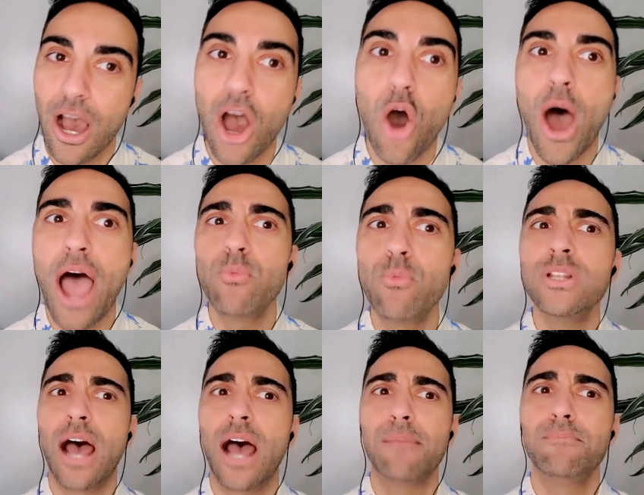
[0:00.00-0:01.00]
Oh, I
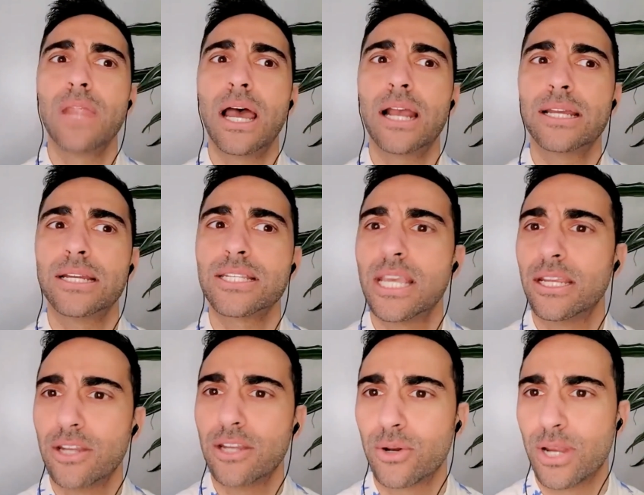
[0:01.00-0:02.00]
would. I'm not going to say
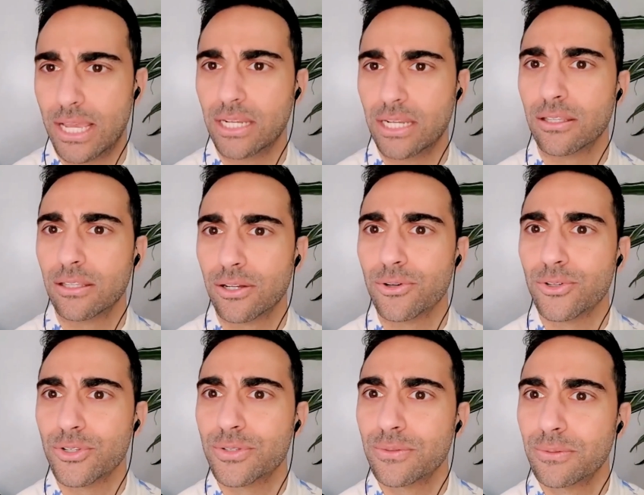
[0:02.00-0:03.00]
no to any of
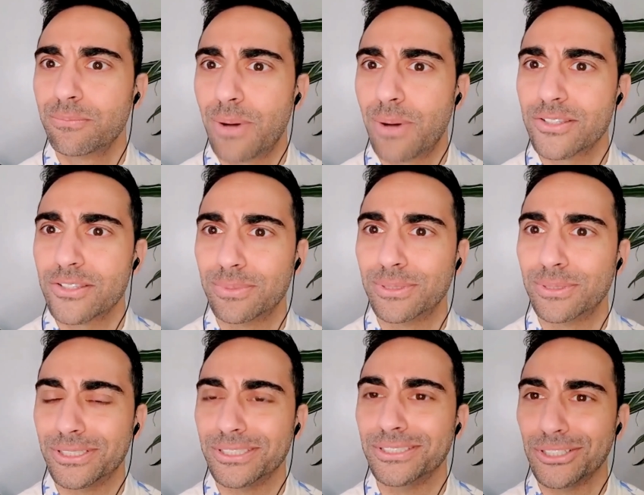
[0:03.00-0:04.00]
those
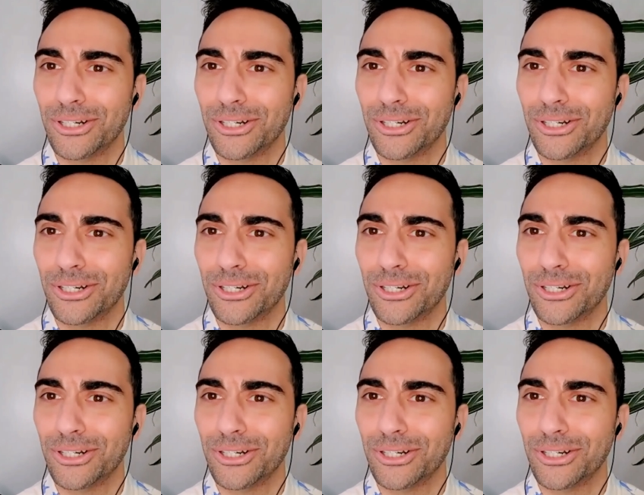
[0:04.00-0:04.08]
possibilities.